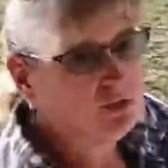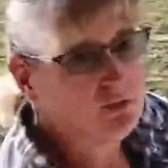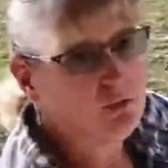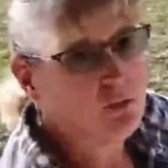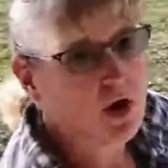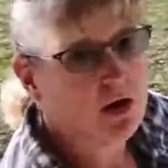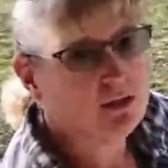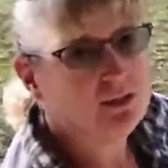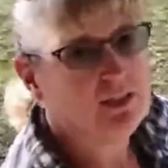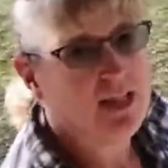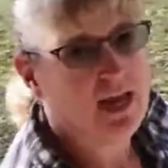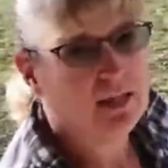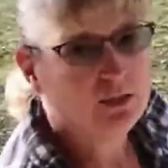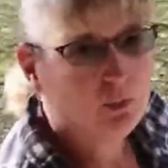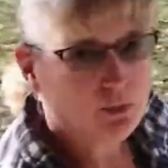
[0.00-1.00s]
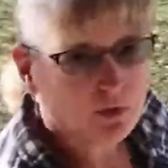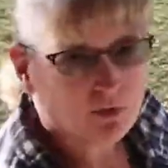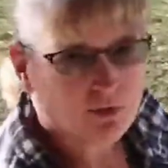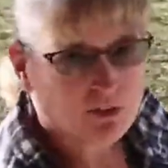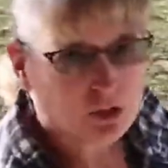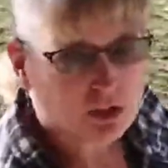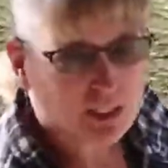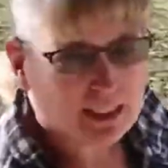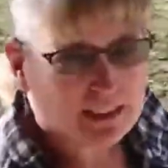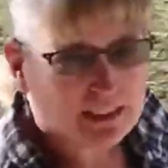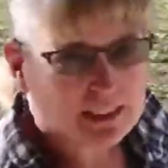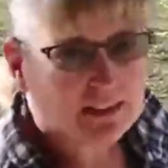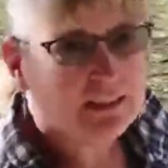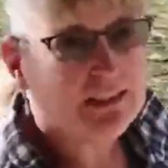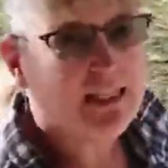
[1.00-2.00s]
of the rocks, that's where the fish nest
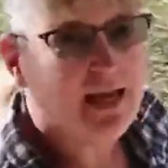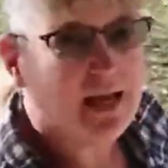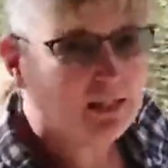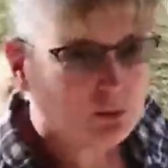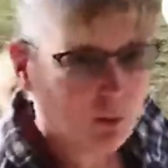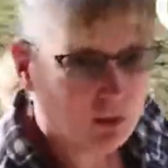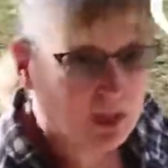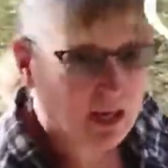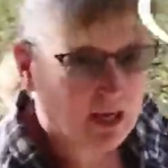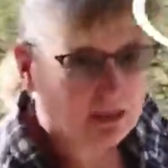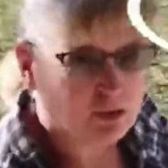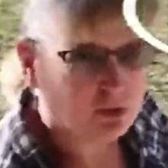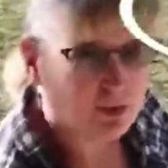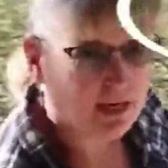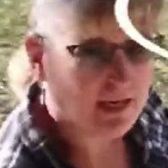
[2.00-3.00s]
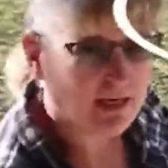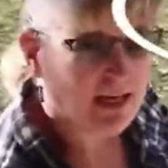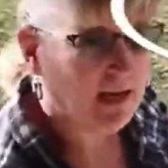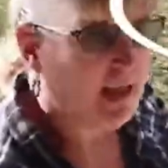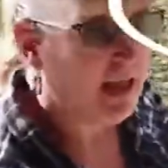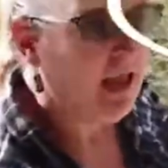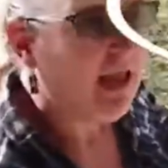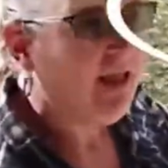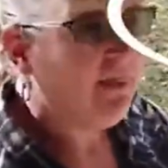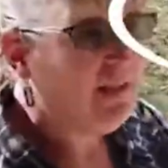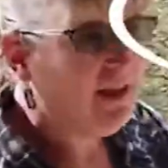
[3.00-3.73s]
is, that's where the eggs are laid, and